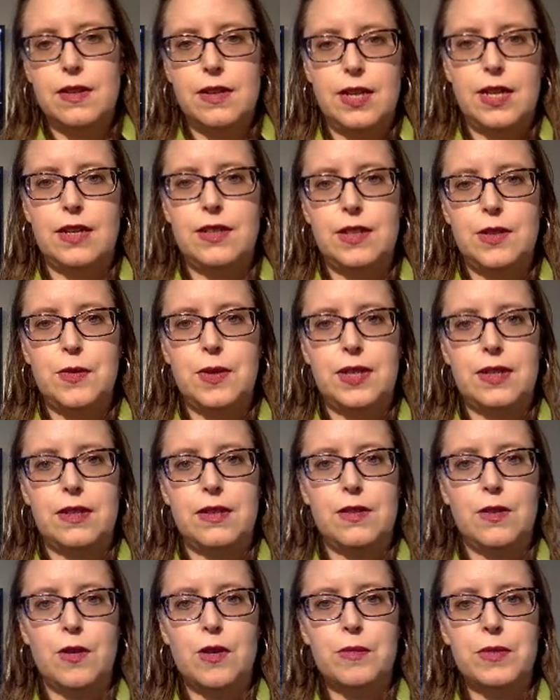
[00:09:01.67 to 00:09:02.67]
And you
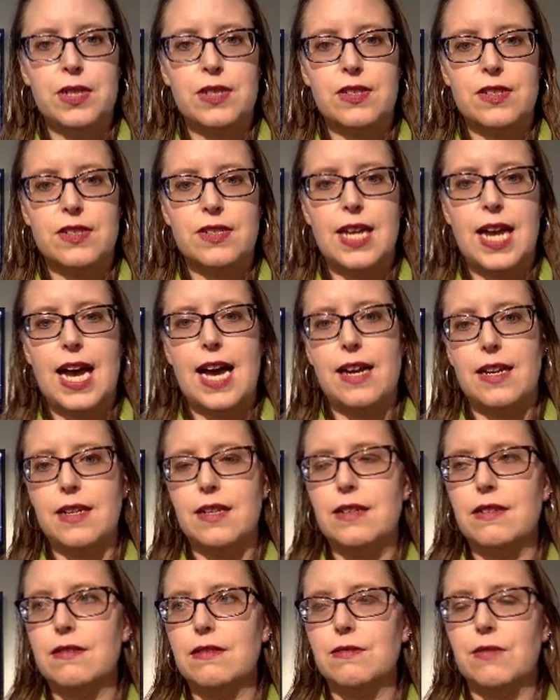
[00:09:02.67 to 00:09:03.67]
would normally just add
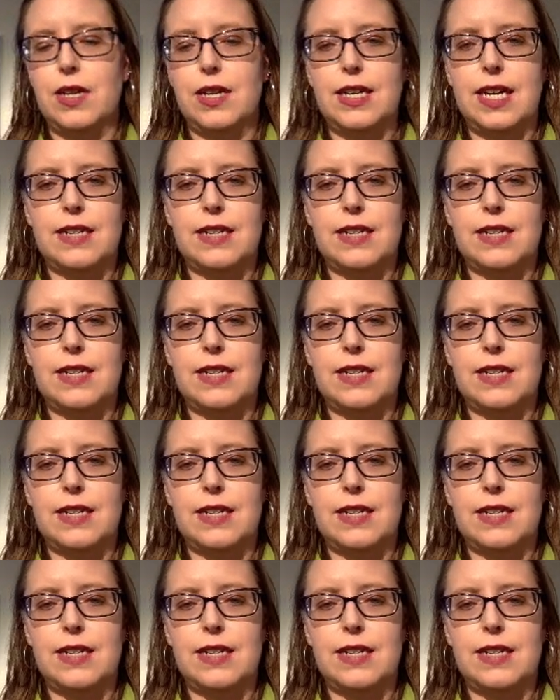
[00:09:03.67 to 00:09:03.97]
it, right?